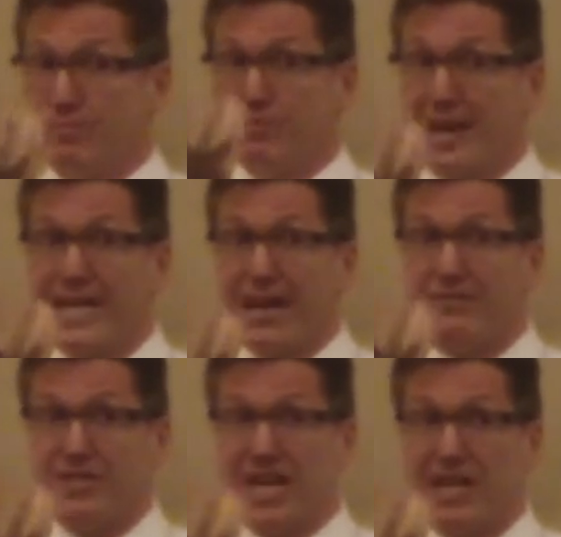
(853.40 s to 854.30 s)
break out
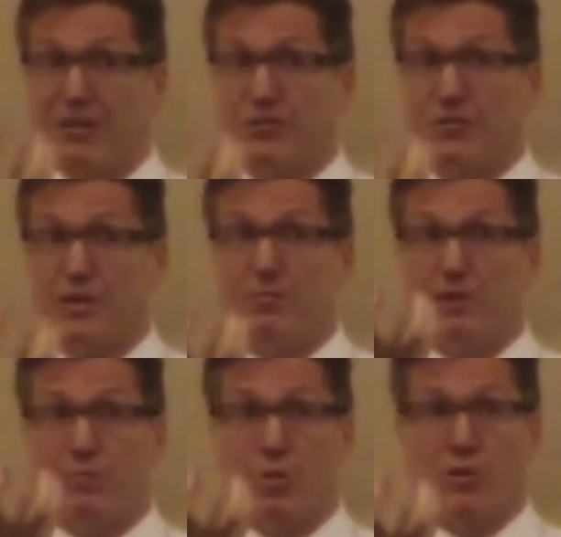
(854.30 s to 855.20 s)
of silos and
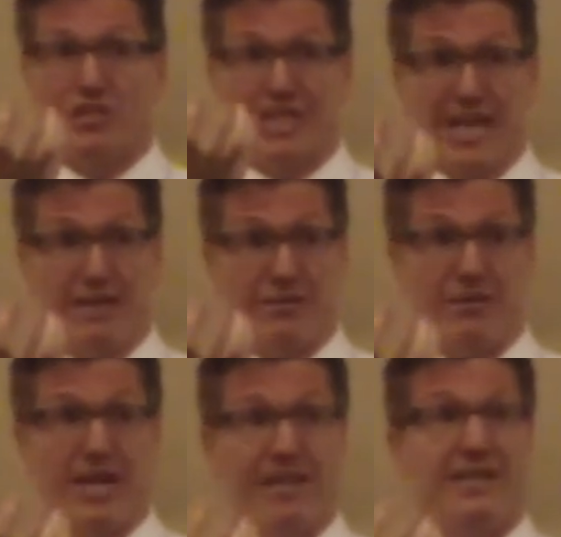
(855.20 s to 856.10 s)
be more
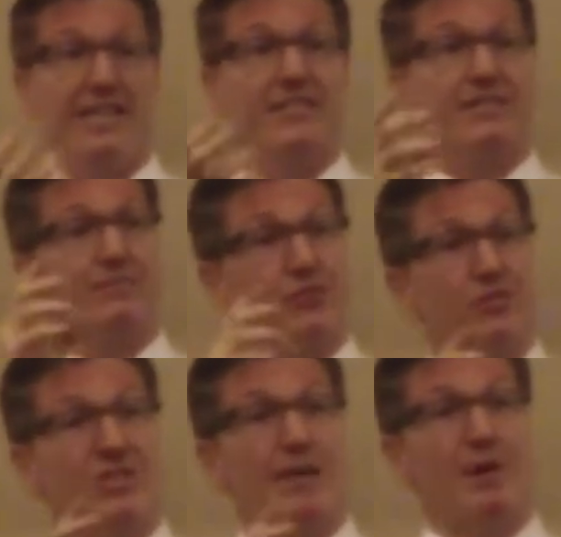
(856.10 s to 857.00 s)
together. And it's the
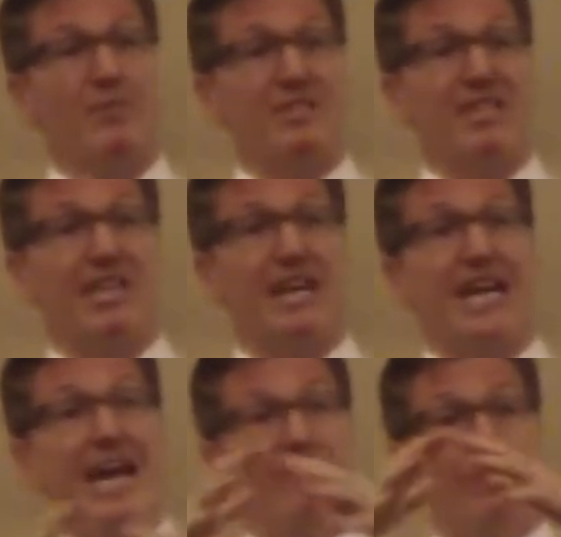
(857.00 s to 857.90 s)
first time I would say that
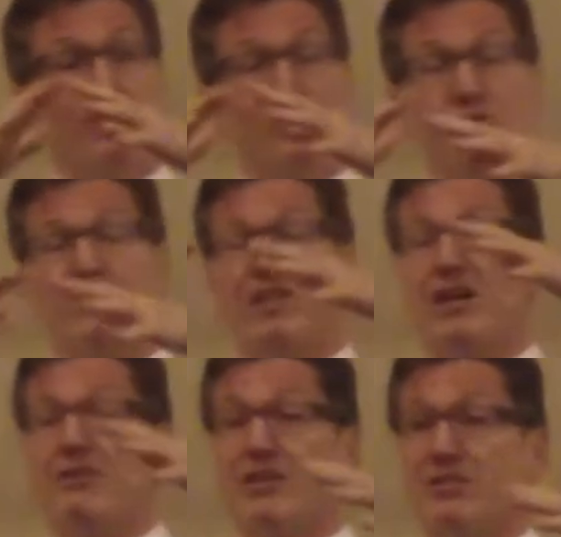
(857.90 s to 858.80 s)
I ever served a
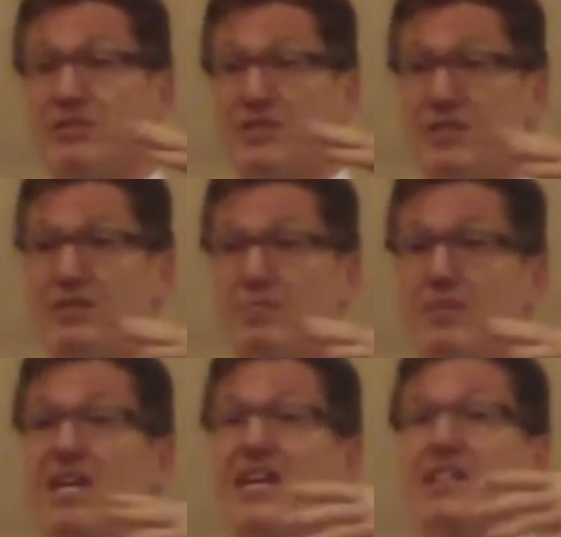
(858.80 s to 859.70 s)
congregational
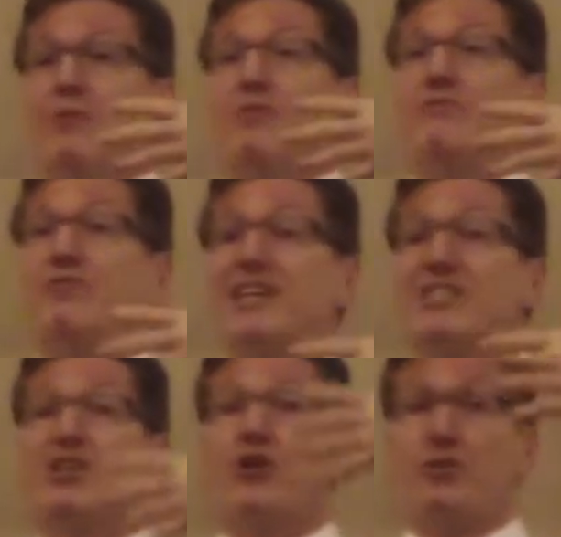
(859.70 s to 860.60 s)
system that
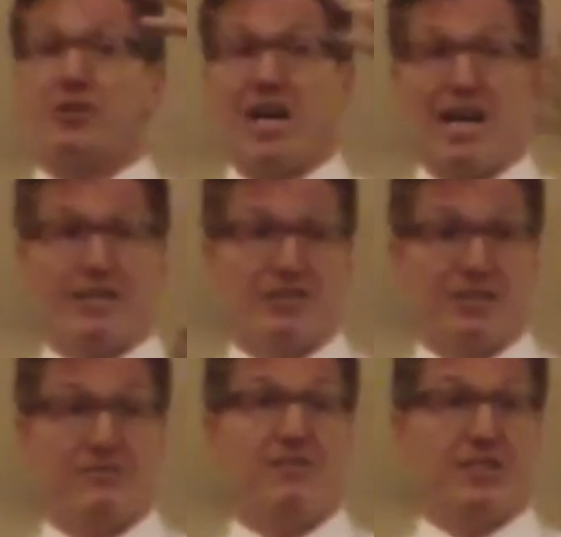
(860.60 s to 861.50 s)
reflected our
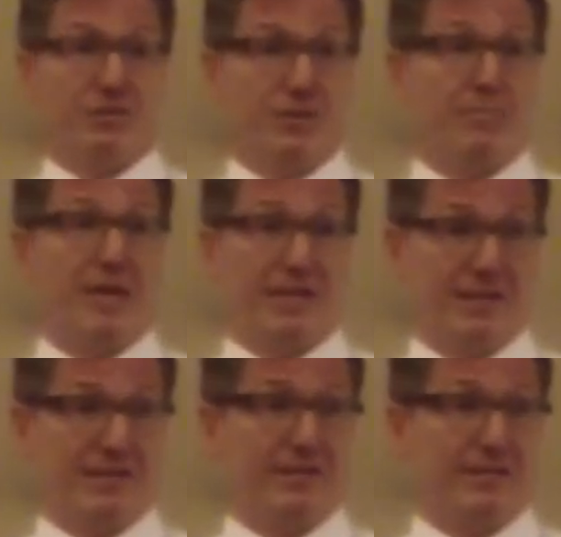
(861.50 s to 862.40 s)
theology of
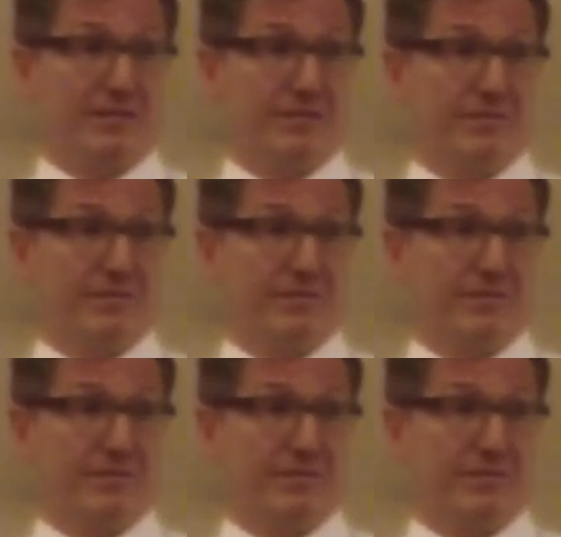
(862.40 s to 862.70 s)
interdependence.